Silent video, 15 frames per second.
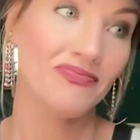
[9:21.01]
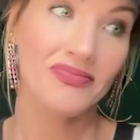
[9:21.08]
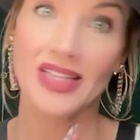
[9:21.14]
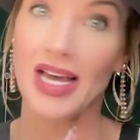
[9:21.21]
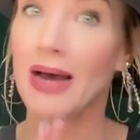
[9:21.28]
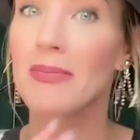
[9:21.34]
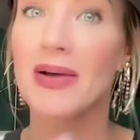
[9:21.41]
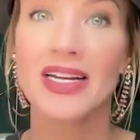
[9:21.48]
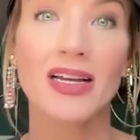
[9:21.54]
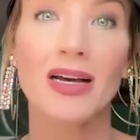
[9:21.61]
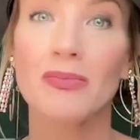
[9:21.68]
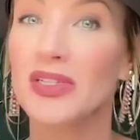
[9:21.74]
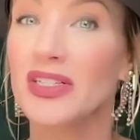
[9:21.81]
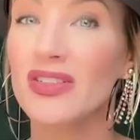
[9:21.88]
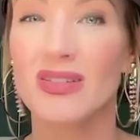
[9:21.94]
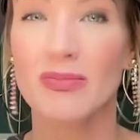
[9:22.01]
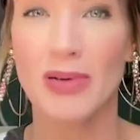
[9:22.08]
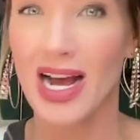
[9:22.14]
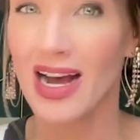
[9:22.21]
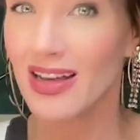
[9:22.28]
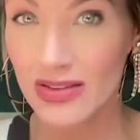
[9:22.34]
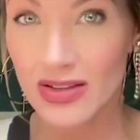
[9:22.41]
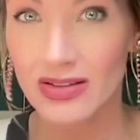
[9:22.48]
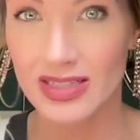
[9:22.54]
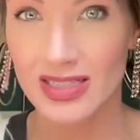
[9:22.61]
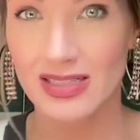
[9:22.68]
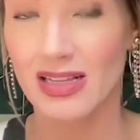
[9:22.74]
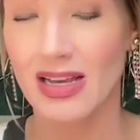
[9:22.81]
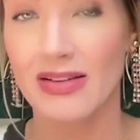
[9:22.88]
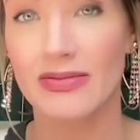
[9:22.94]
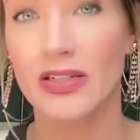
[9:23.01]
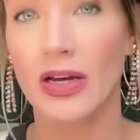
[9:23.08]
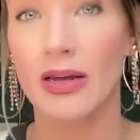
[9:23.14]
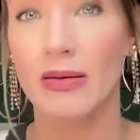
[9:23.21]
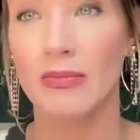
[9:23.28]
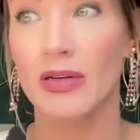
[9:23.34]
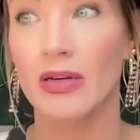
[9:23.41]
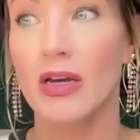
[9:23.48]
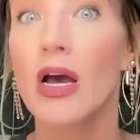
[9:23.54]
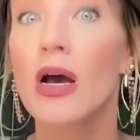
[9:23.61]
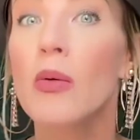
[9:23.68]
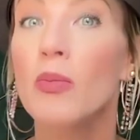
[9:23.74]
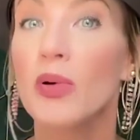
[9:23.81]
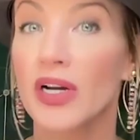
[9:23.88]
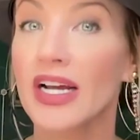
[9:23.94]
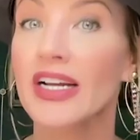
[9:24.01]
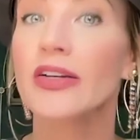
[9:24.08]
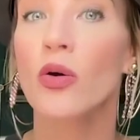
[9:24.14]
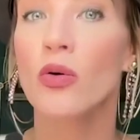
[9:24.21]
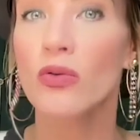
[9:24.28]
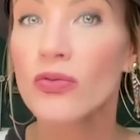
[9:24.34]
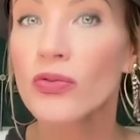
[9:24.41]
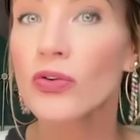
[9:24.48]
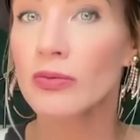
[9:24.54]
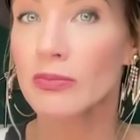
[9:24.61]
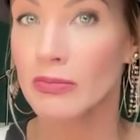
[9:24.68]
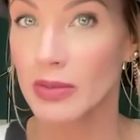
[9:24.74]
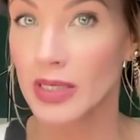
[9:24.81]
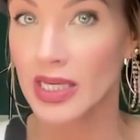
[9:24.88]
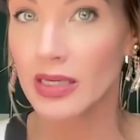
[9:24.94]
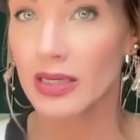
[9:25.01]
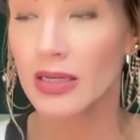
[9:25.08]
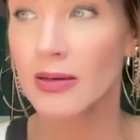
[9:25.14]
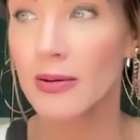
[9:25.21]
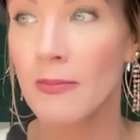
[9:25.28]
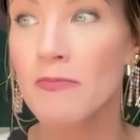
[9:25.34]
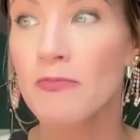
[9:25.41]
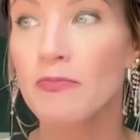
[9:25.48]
That might not be their path on this lifetime. But I know for me,